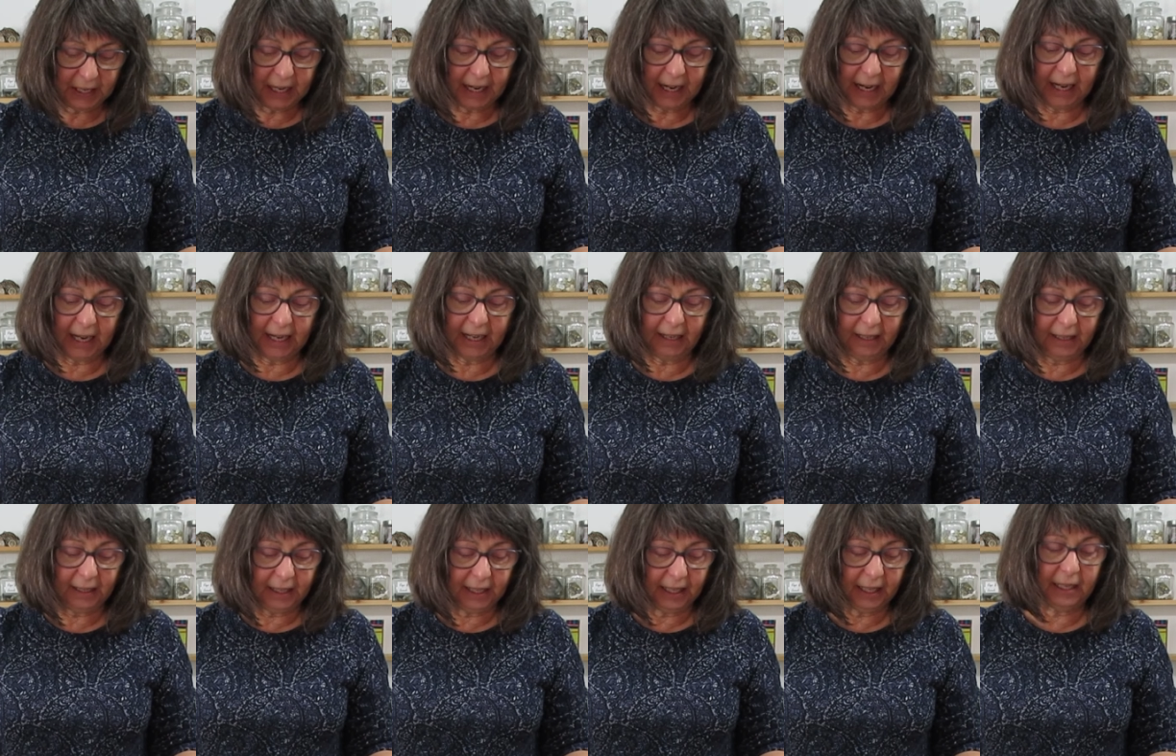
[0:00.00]

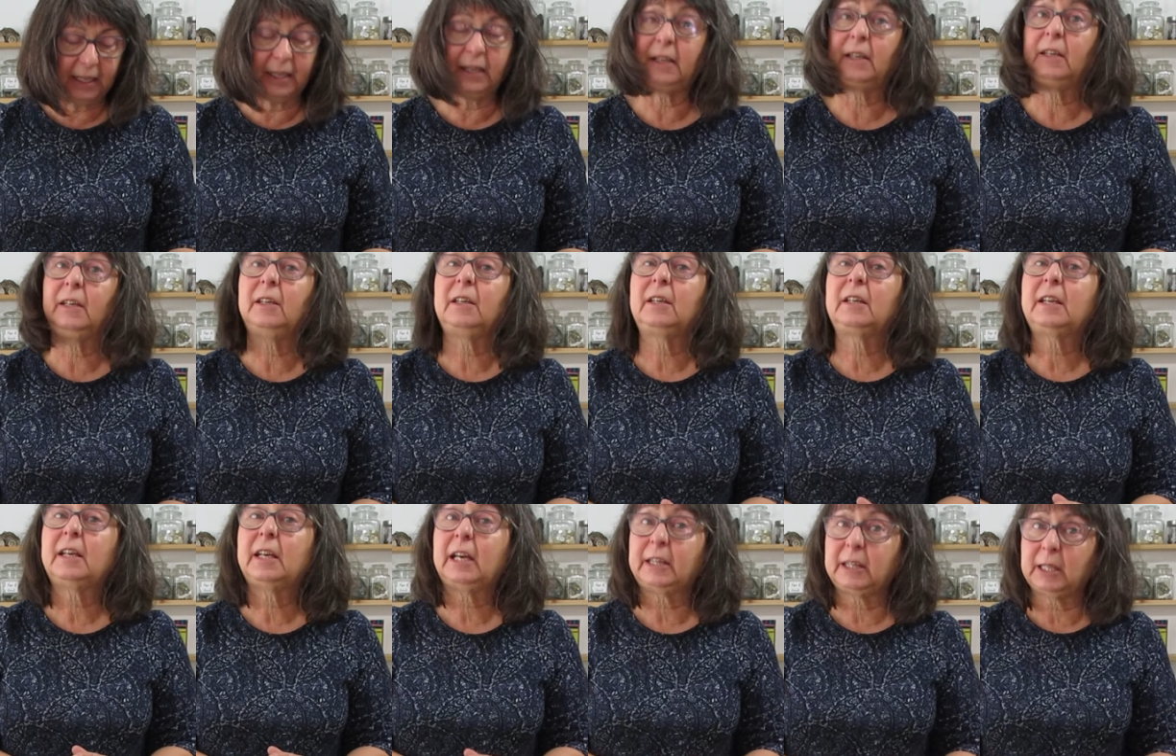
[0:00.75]
and then
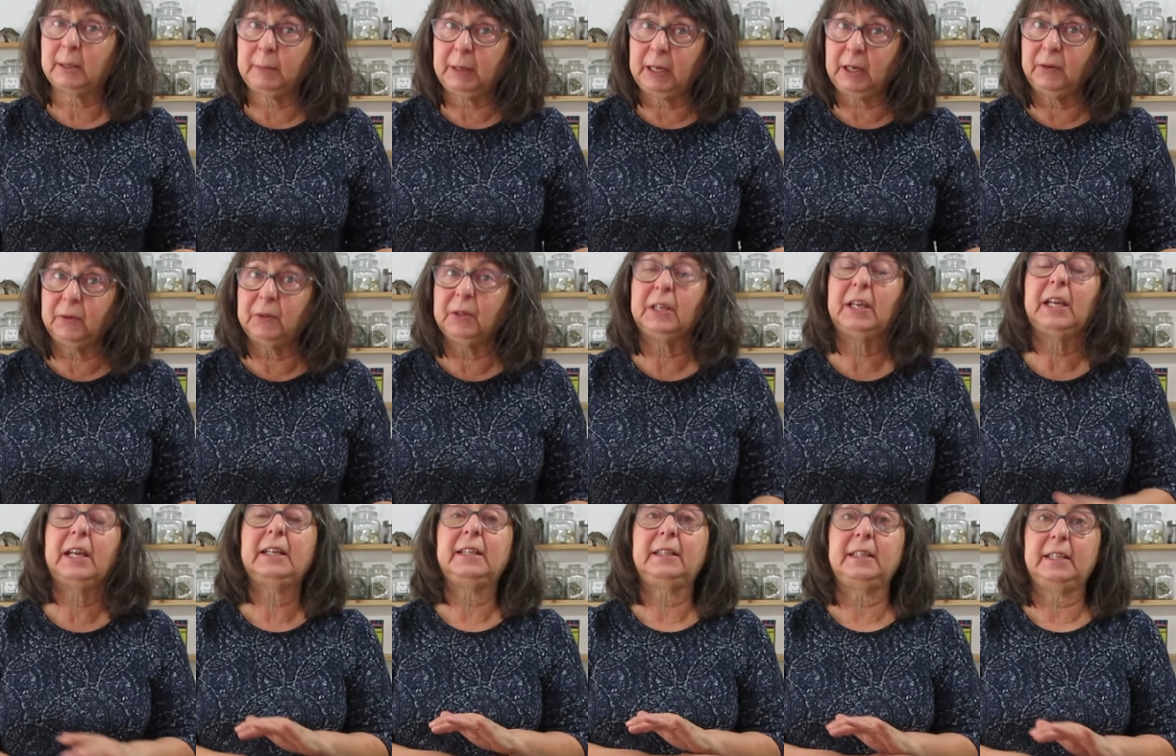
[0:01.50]
cut them out
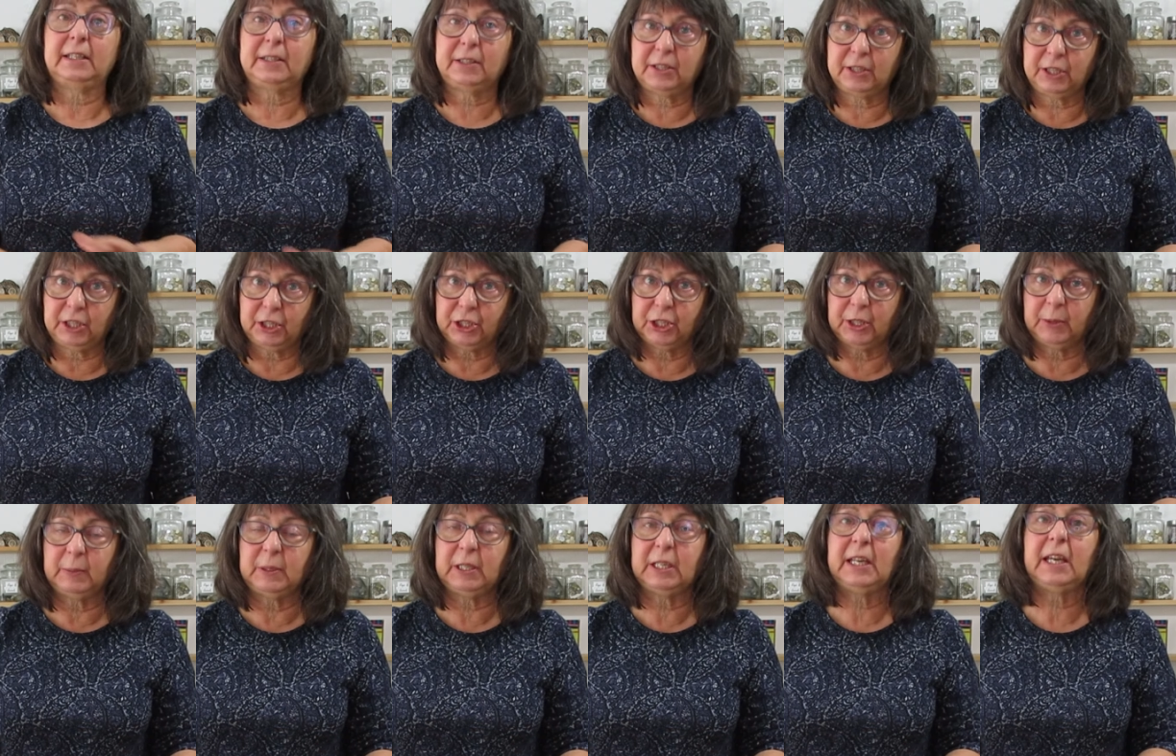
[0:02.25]
and then stitch
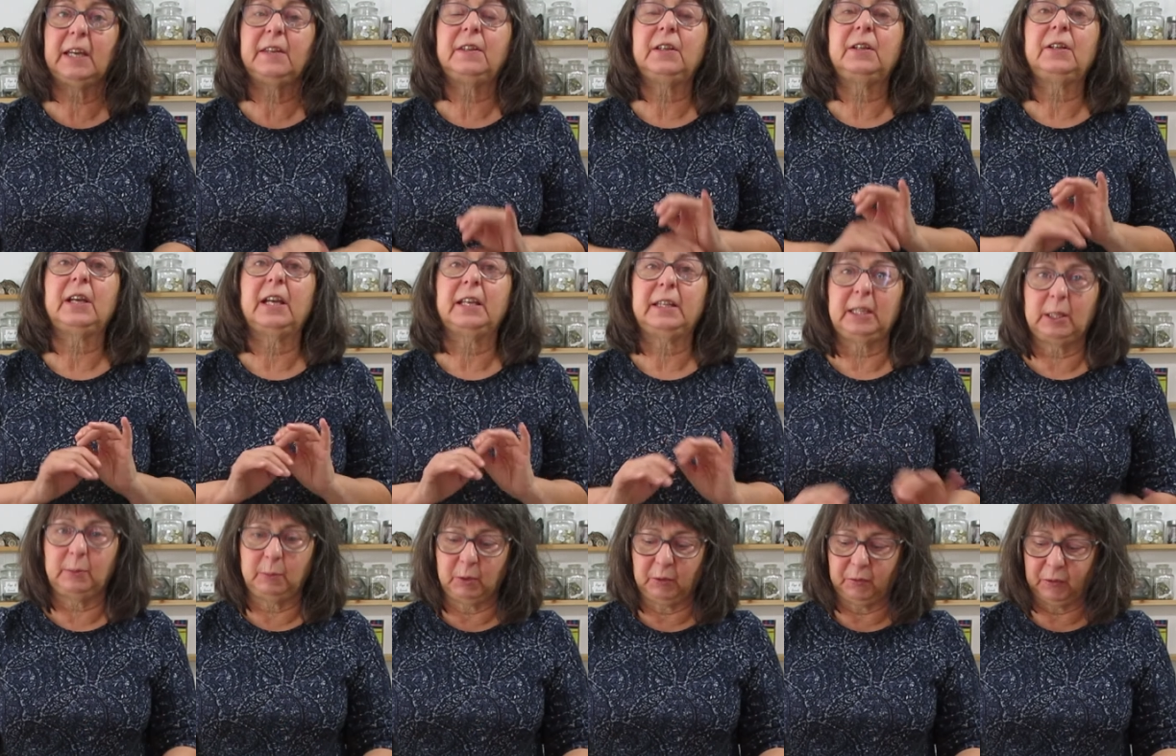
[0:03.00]
them together and
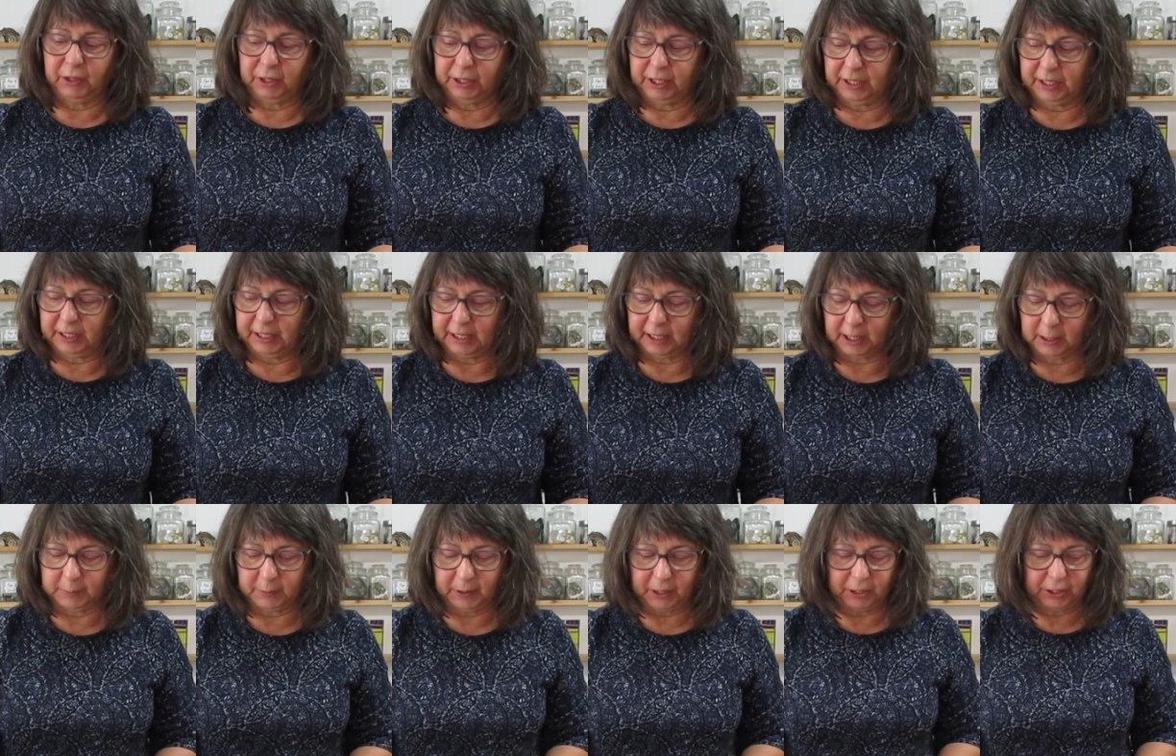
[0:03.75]
then move on to the
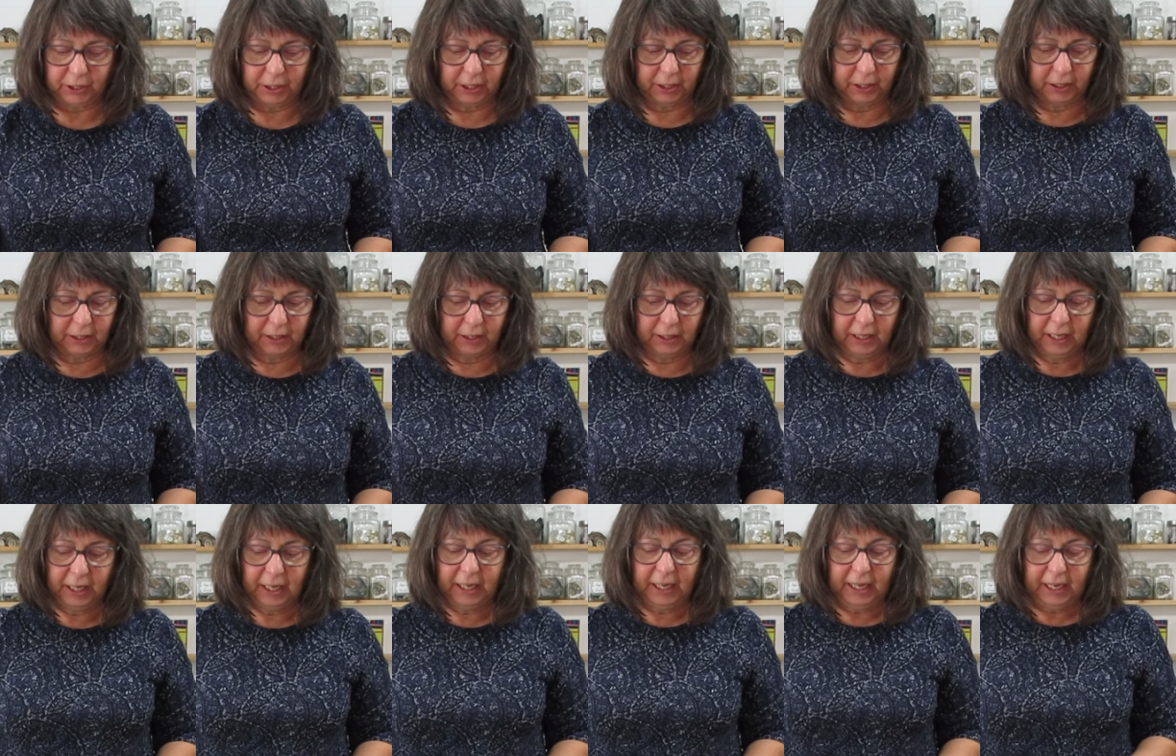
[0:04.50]
next project.
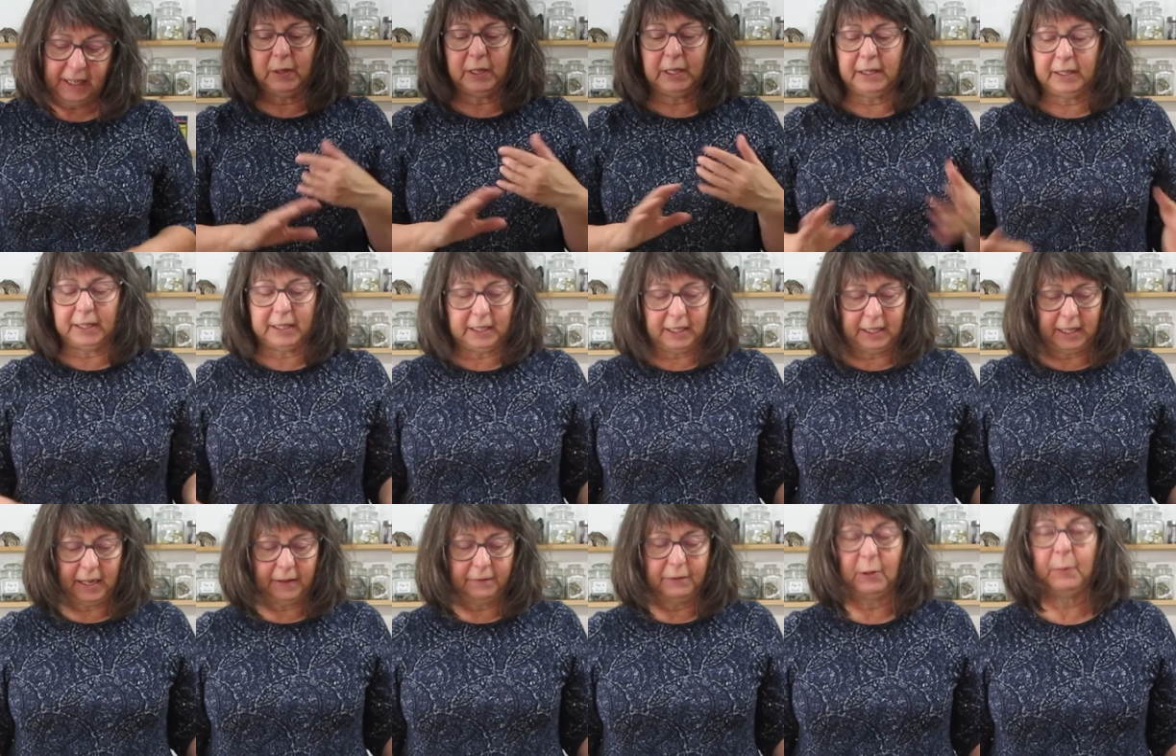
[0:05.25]
And then I'll
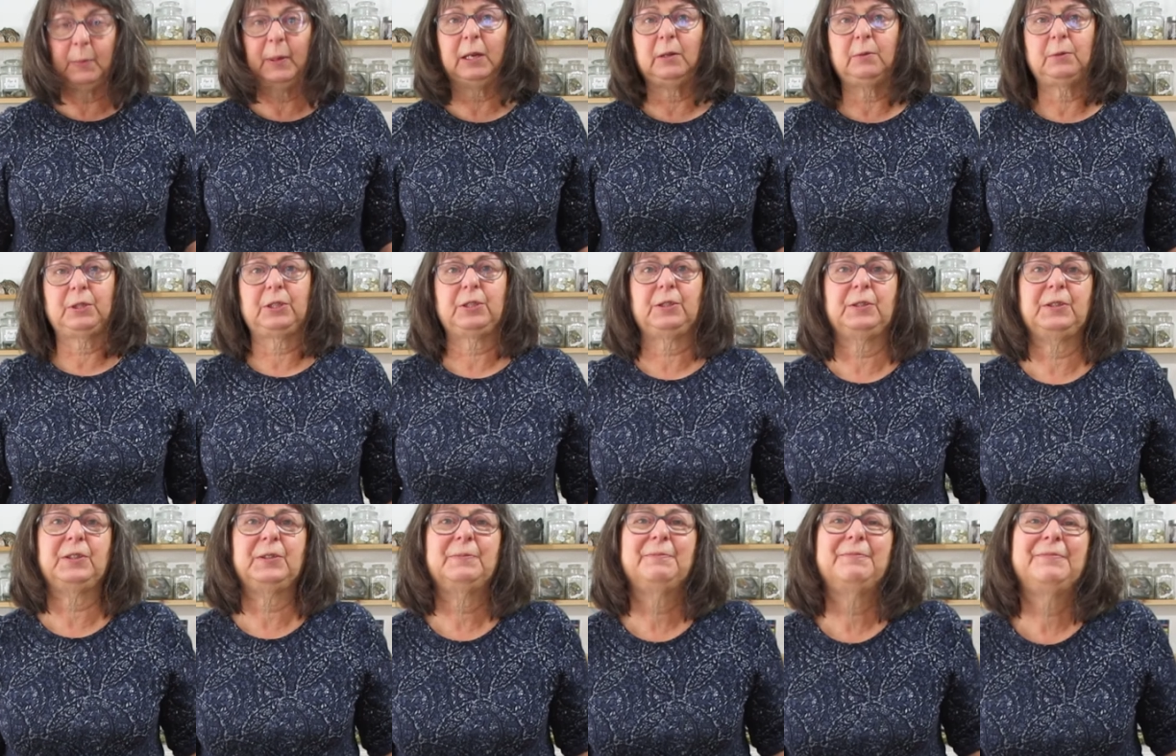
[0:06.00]
have the
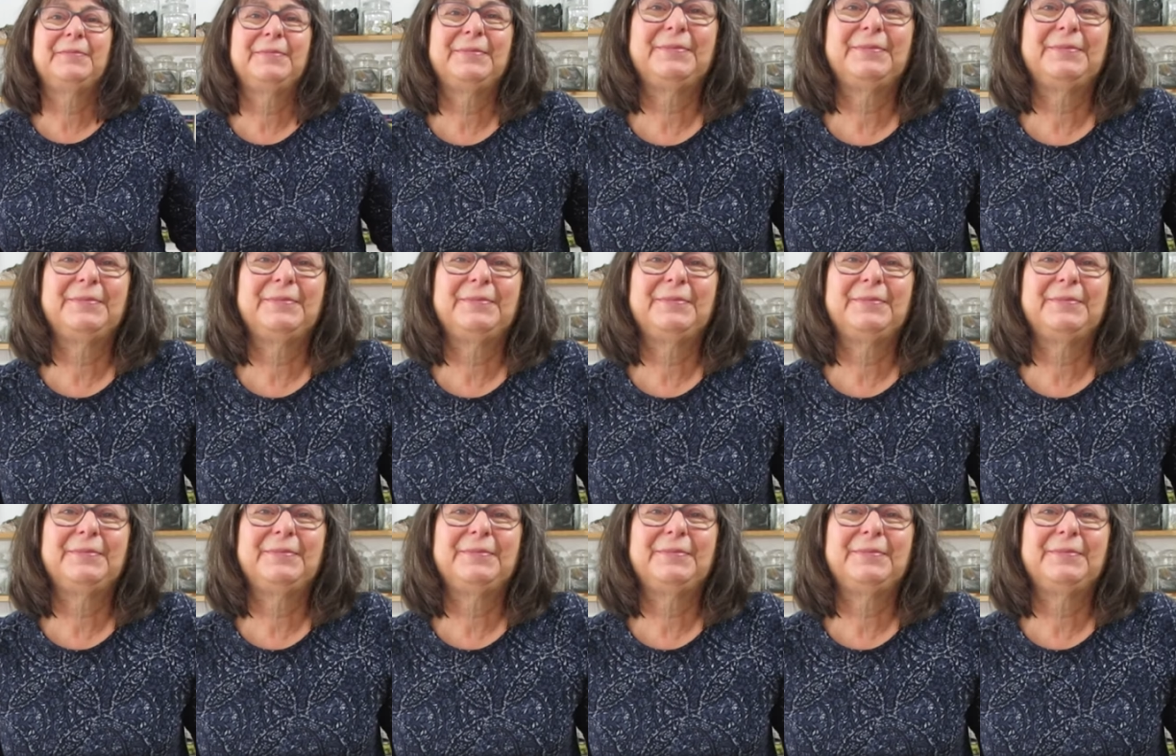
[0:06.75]
pouches.